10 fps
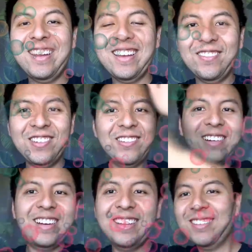Hello
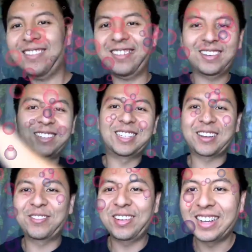everyone! Oh, that's
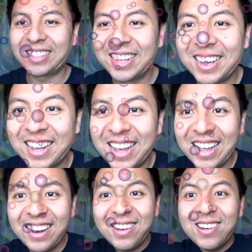like flies.
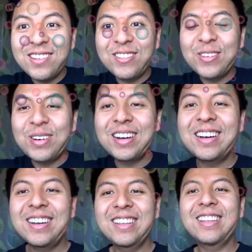Hello
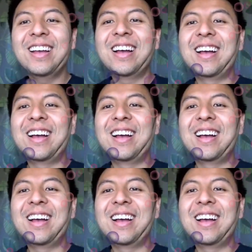everyone!